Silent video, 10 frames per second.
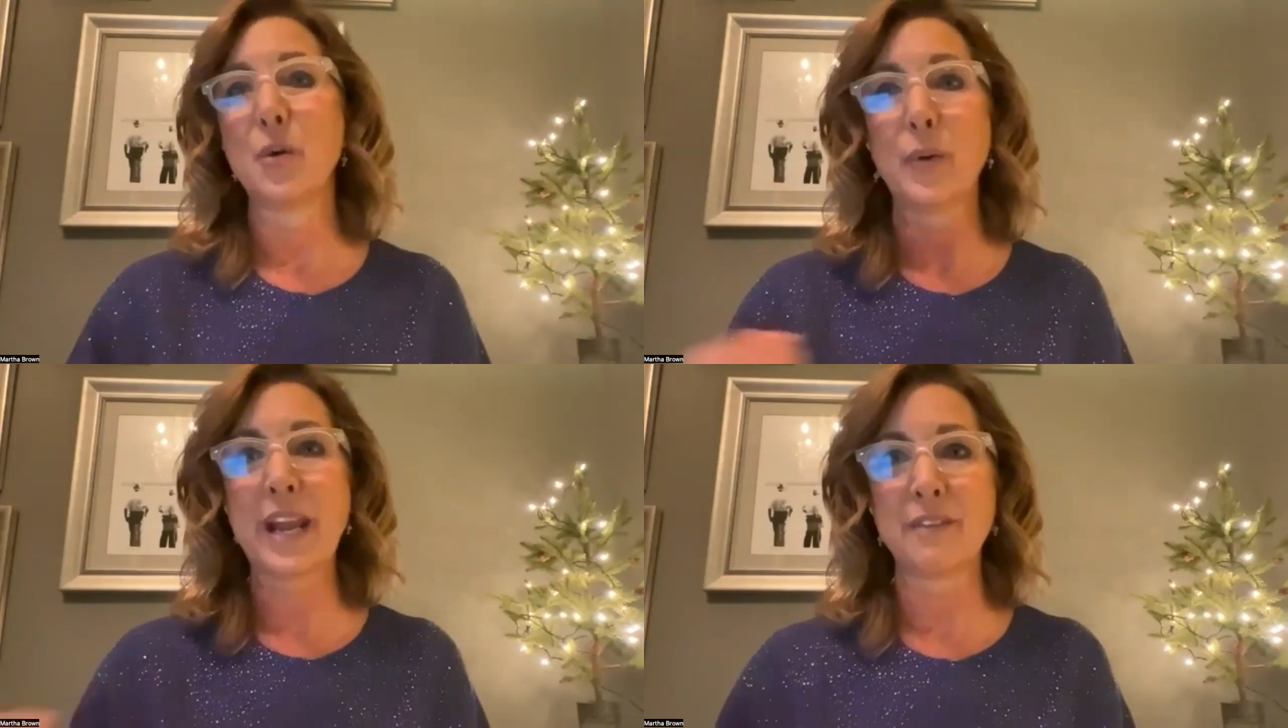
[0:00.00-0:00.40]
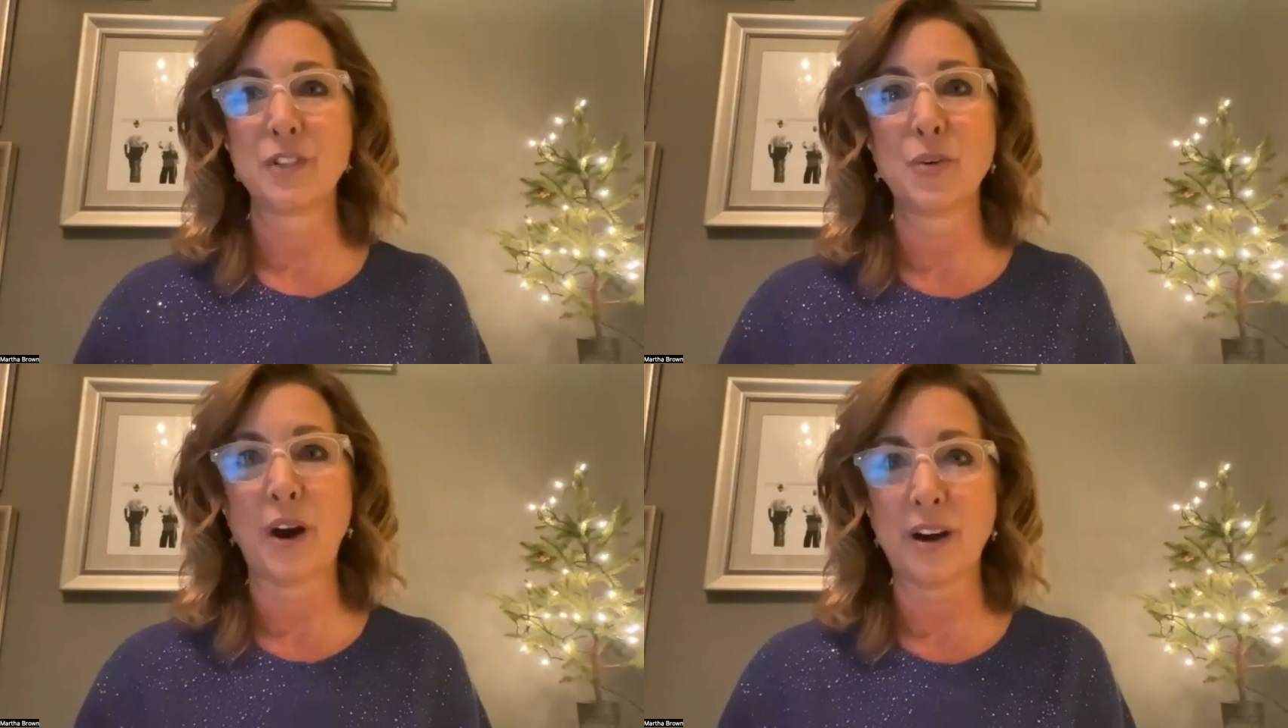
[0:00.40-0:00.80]
we have
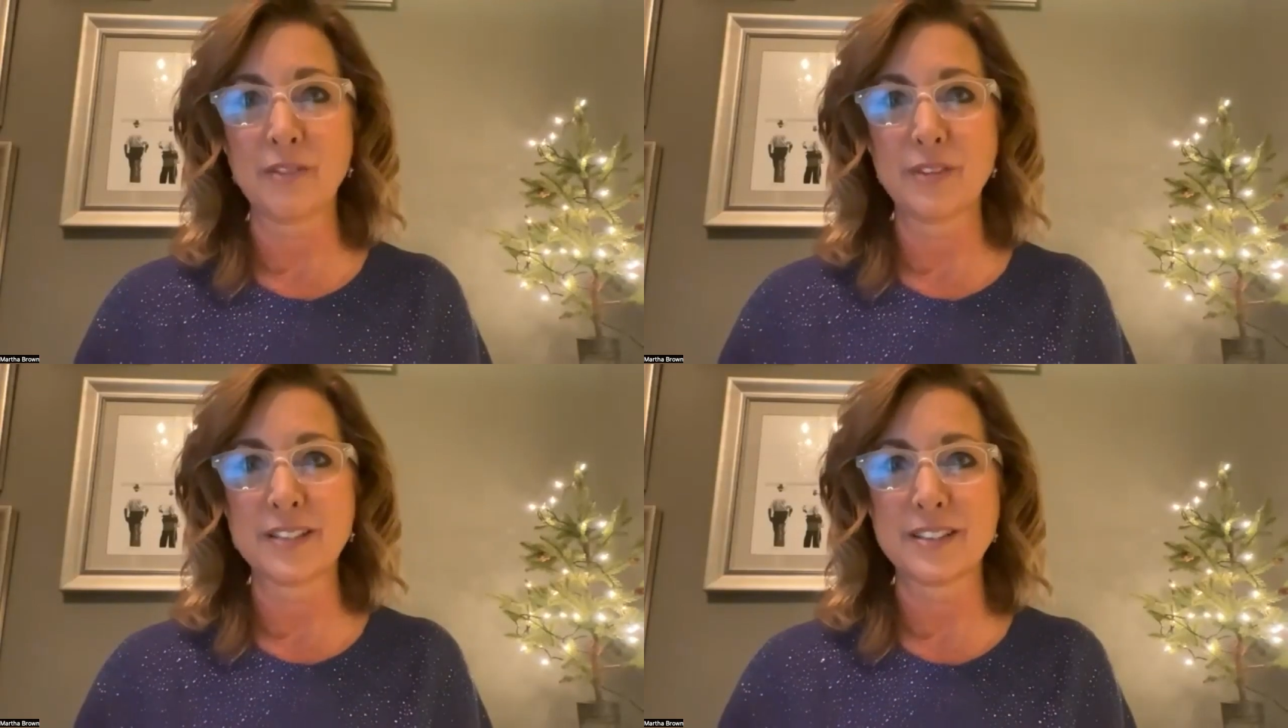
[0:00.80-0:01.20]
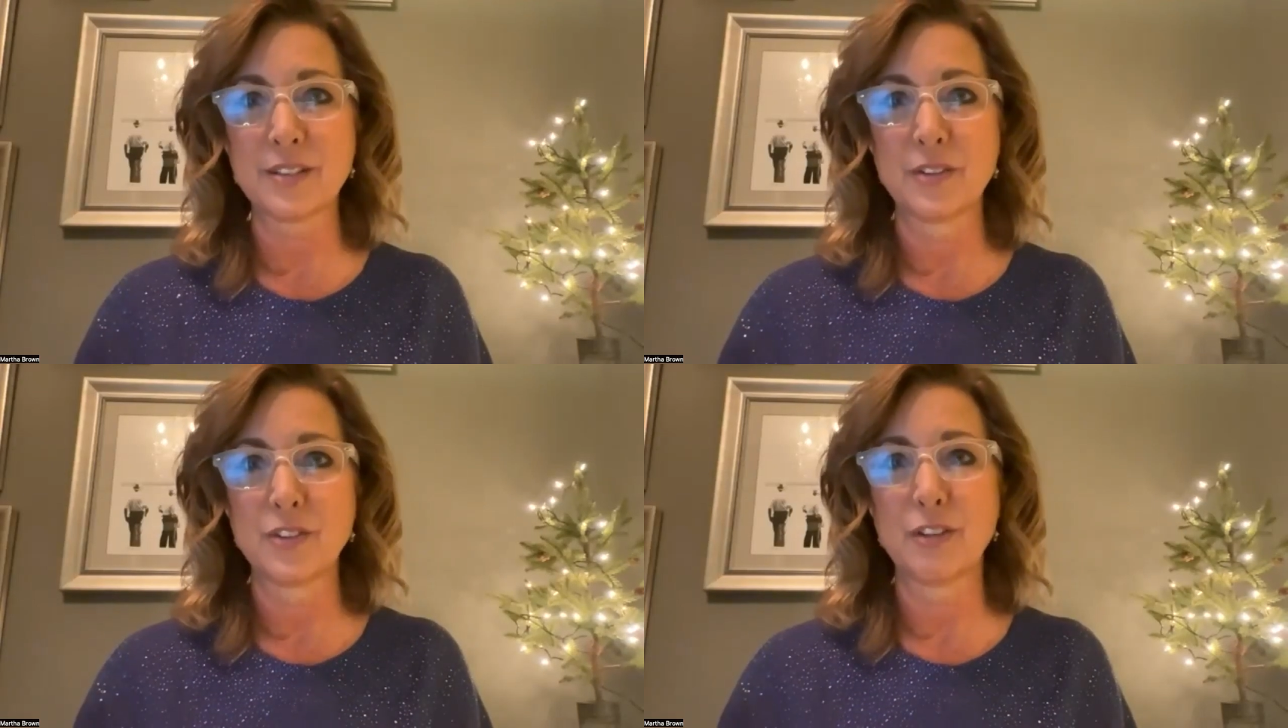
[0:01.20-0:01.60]
new
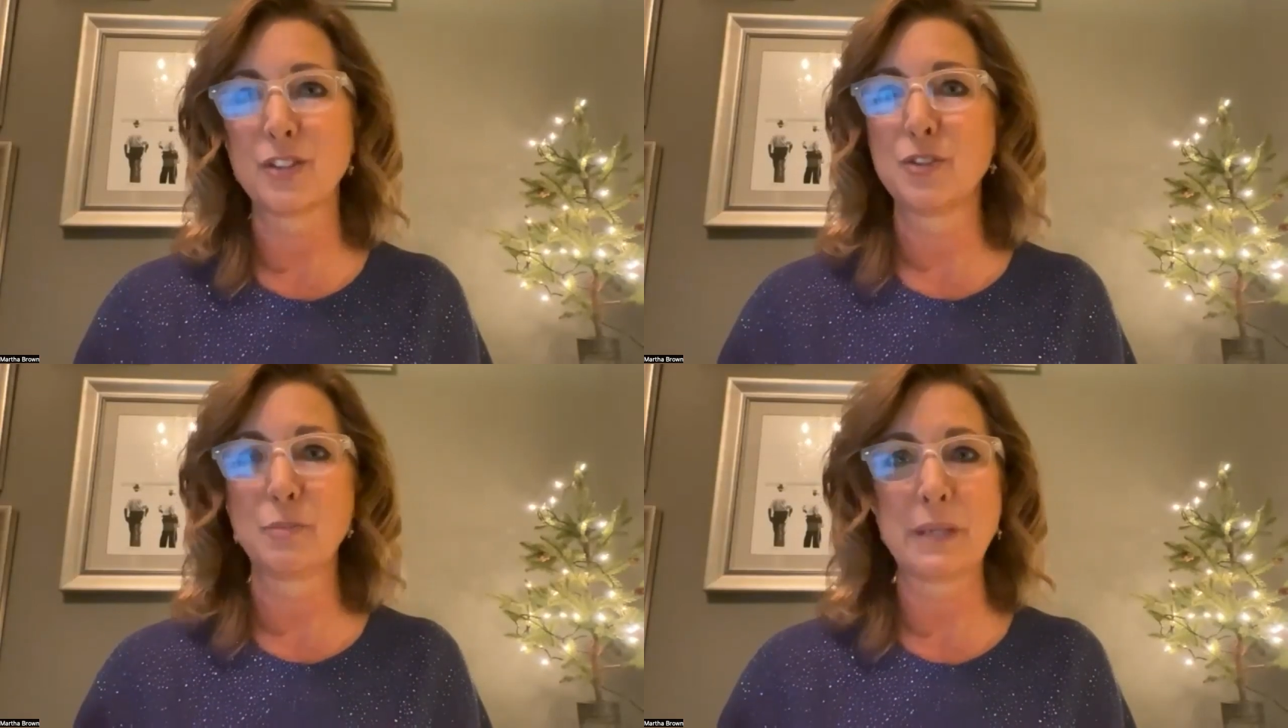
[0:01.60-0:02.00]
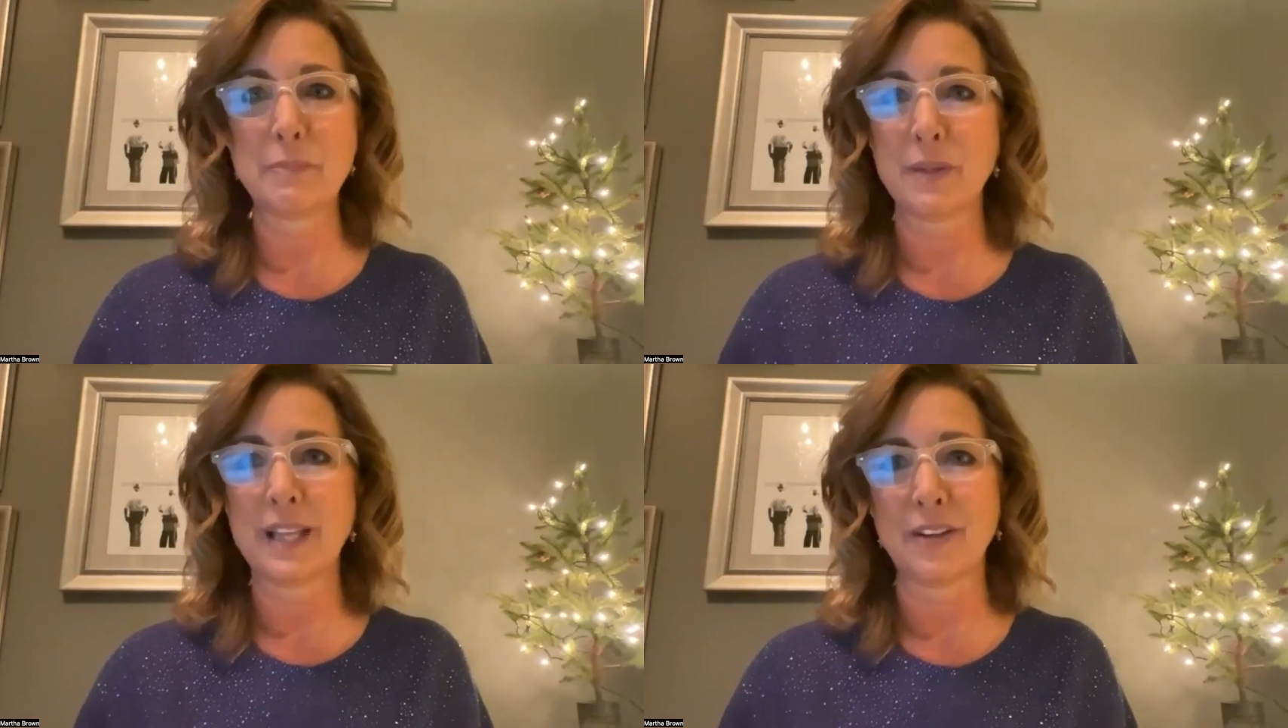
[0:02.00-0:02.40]
harvest there's new
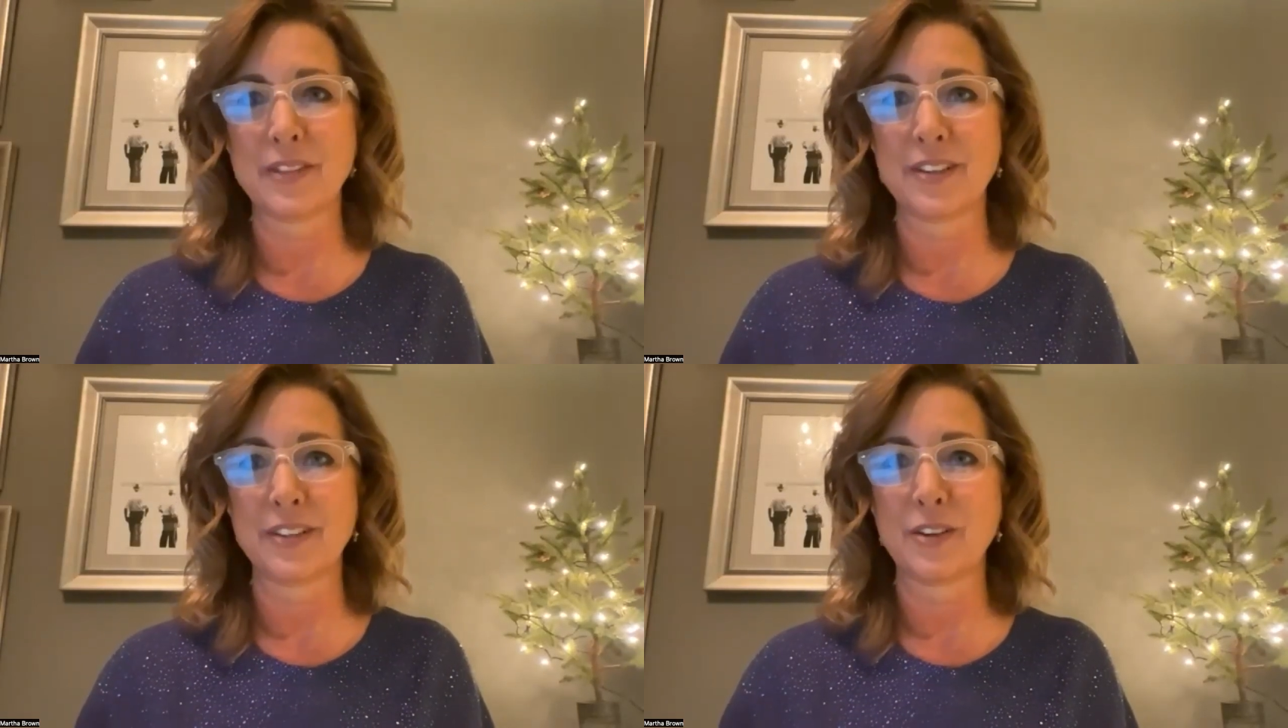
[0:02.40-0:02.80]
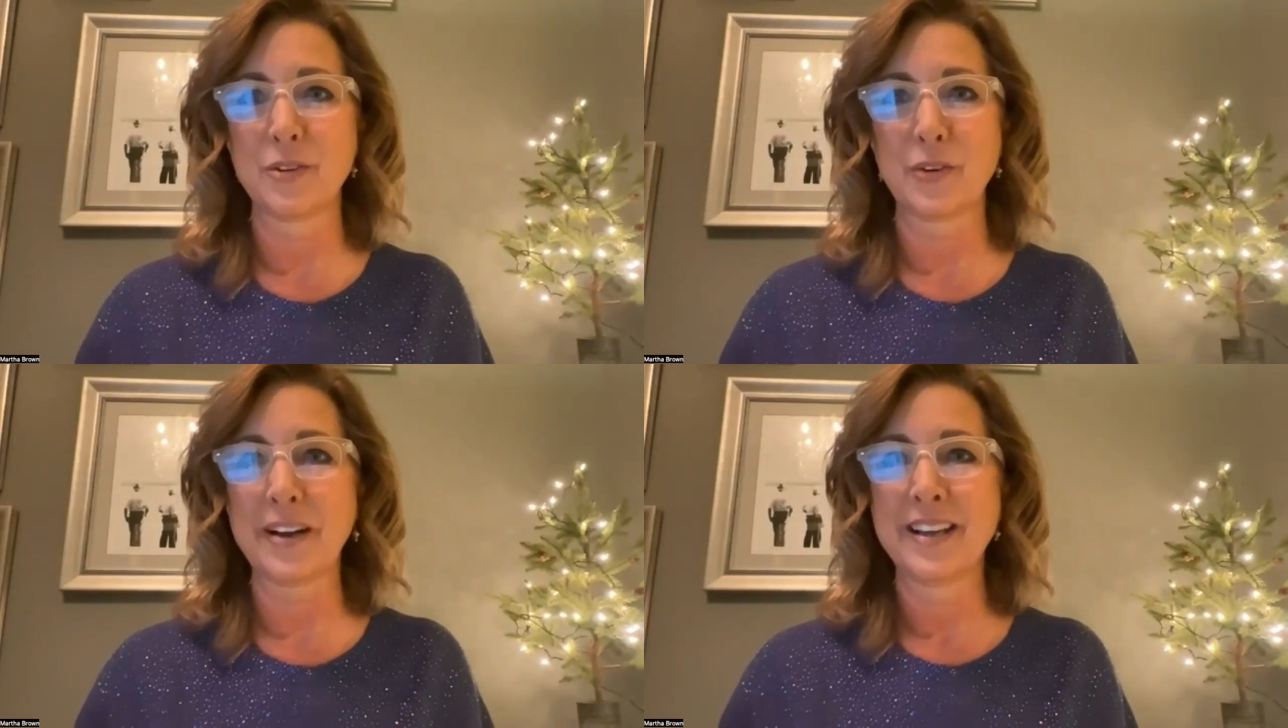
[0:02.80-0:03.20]
people out there to
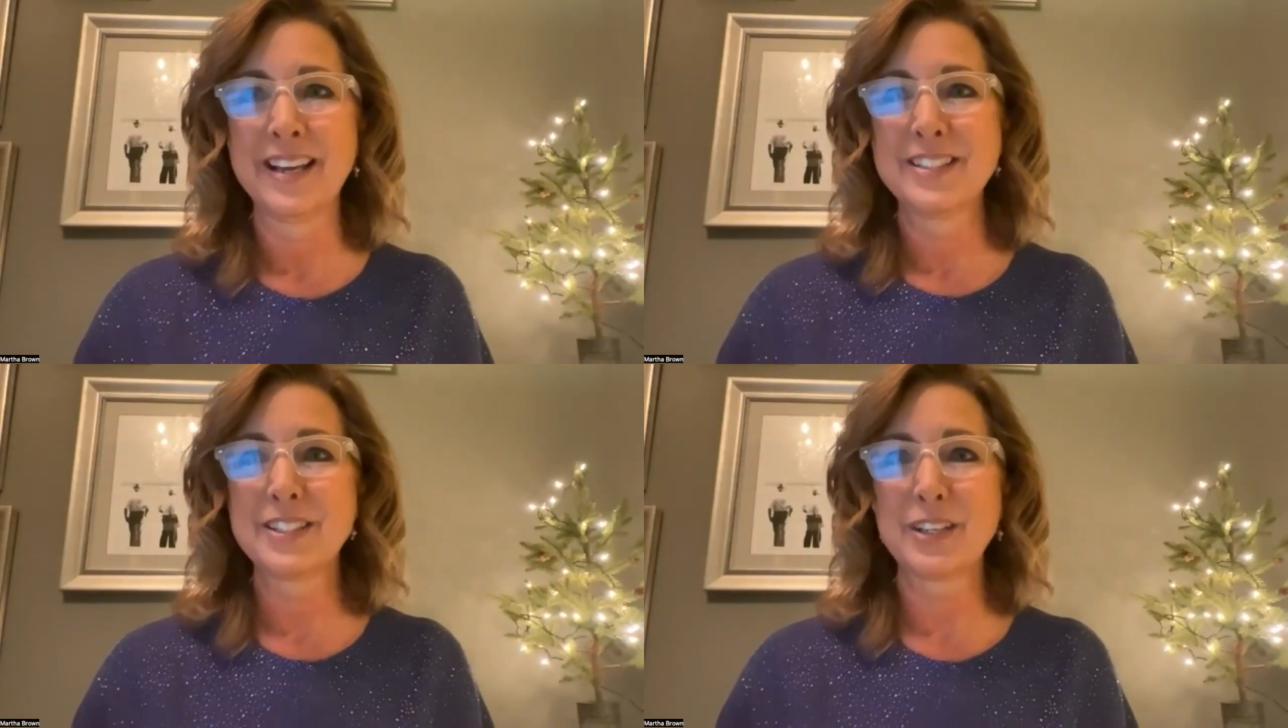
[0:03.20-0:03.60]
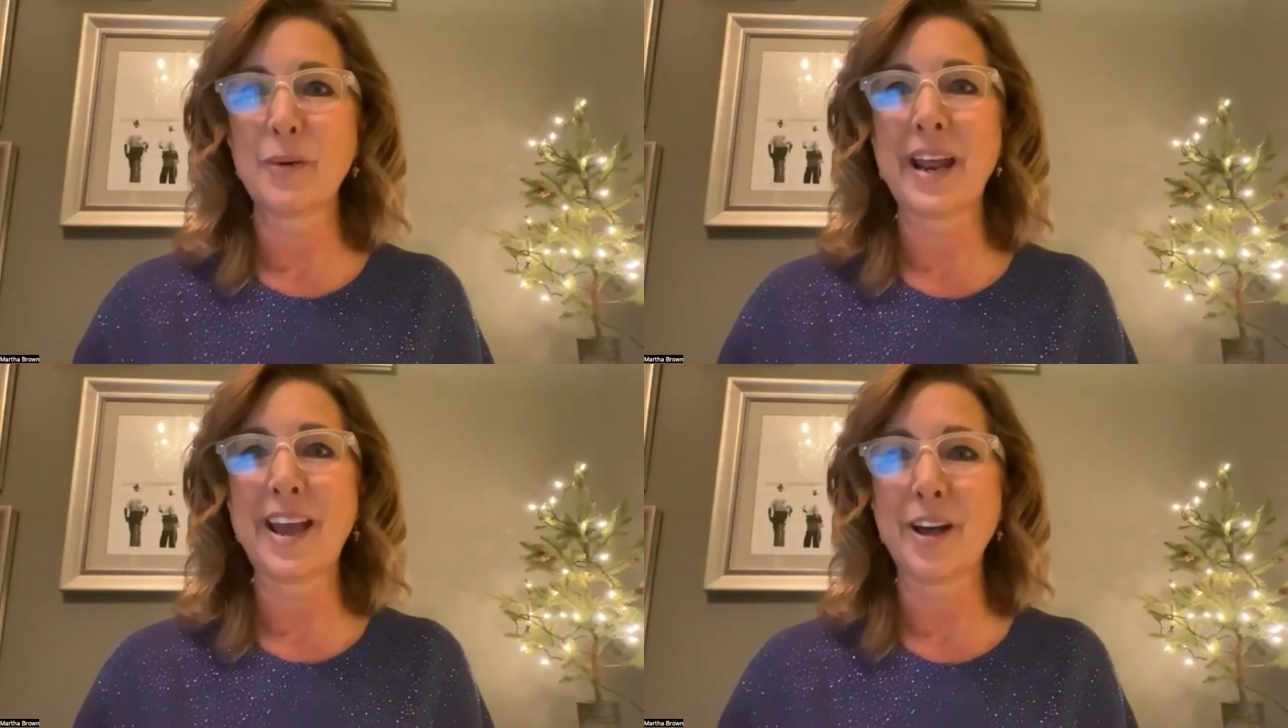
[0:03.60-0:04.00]
go to
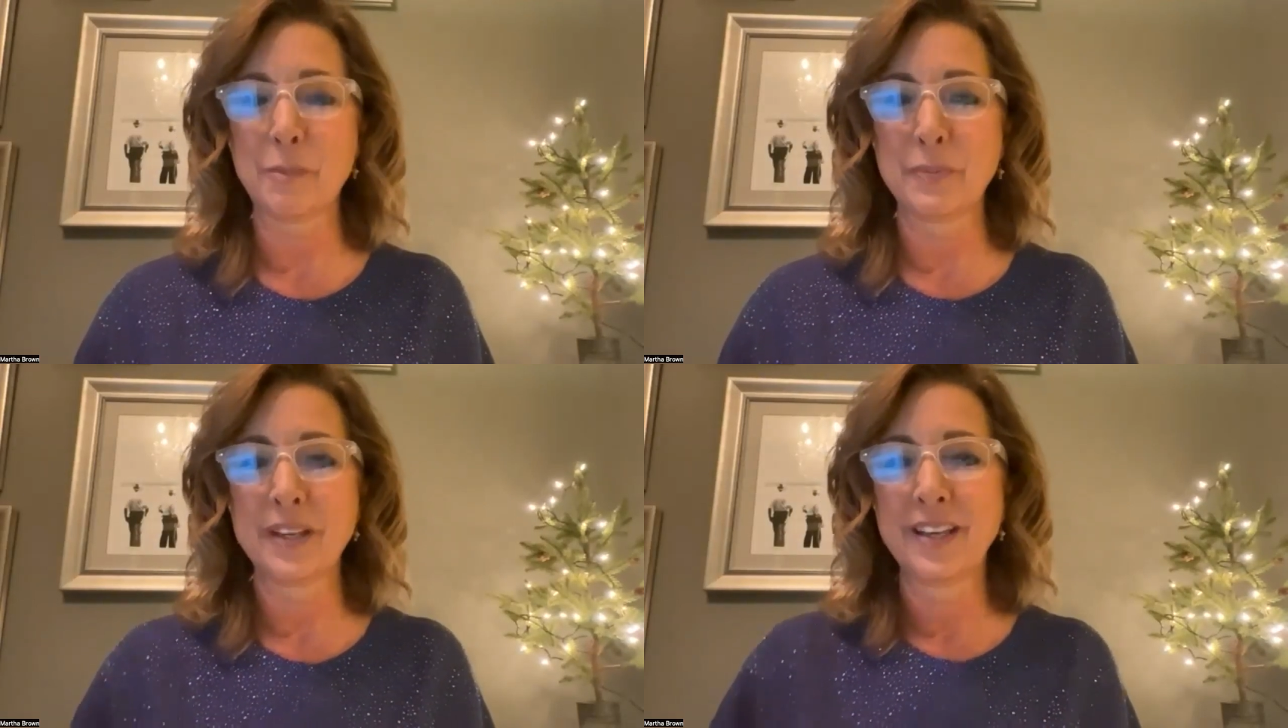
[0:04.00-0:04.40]
go help